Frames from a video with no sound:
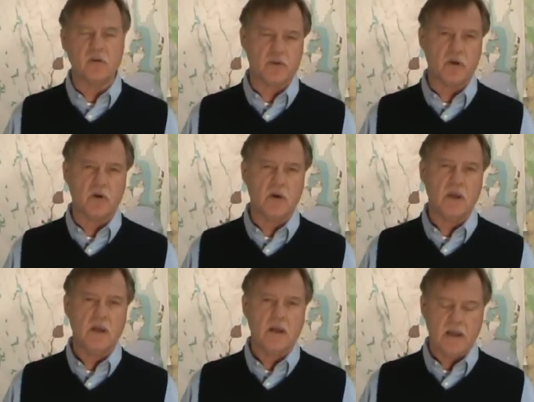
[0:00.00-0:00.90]
or so,
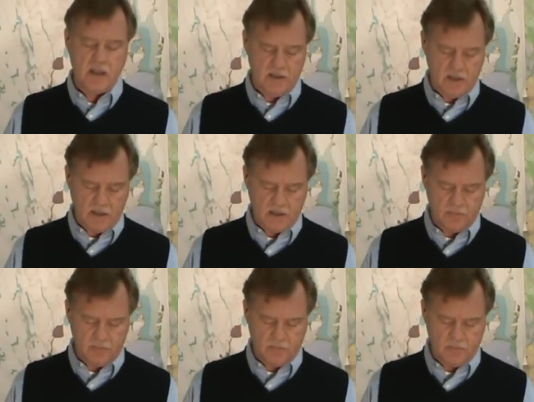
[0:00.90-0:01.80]

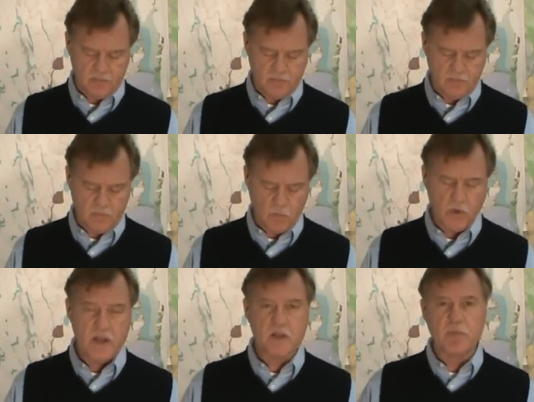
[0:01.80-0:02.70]
and
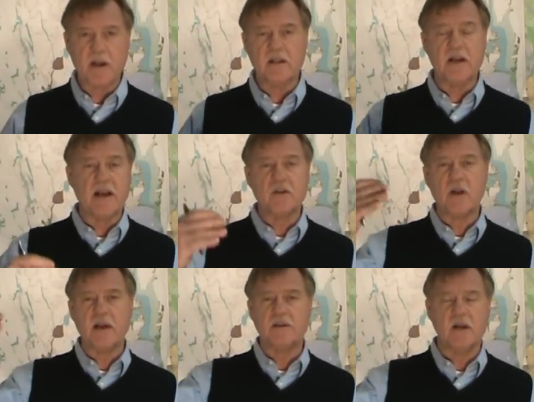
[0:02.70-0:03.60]
we expect the next
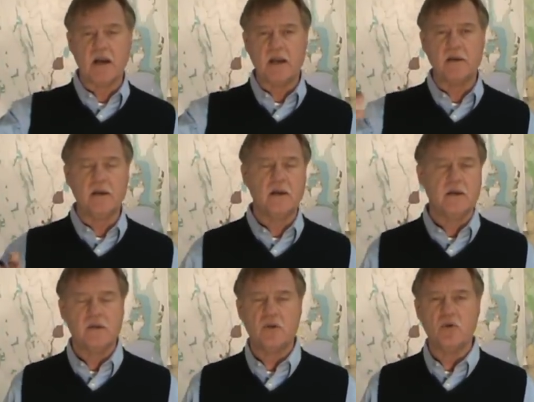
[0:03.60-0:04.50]
high tide
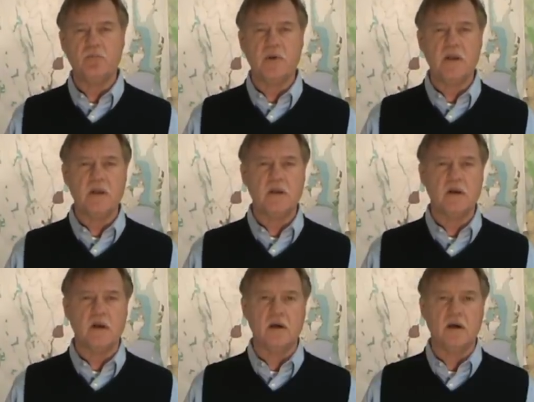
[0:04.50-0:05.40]
to be
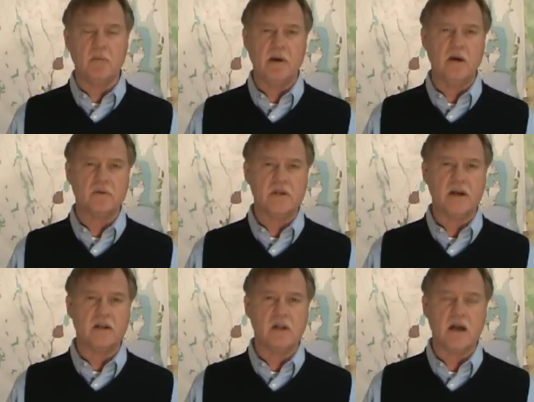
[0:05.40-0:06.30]
about
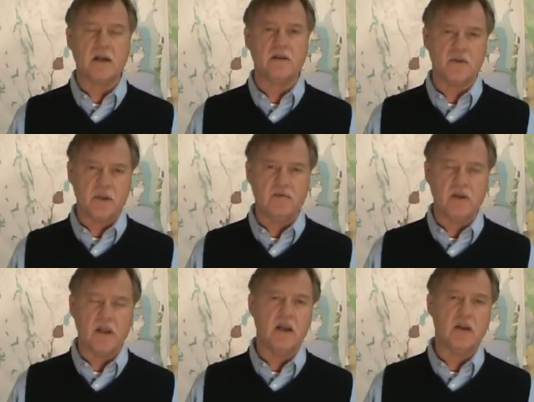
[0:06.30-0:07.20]
10 o'clock this
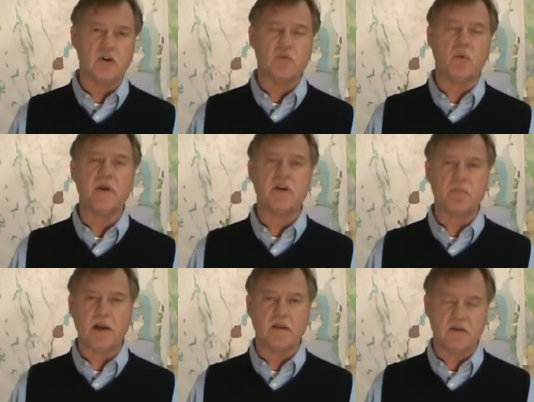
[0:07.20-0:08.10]
evening. And here's what we
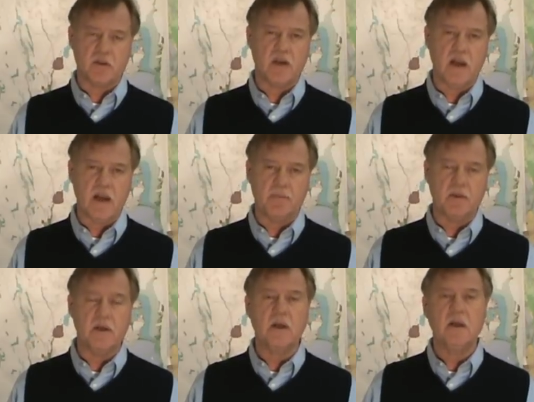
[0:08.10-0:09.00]
expect is going to happen.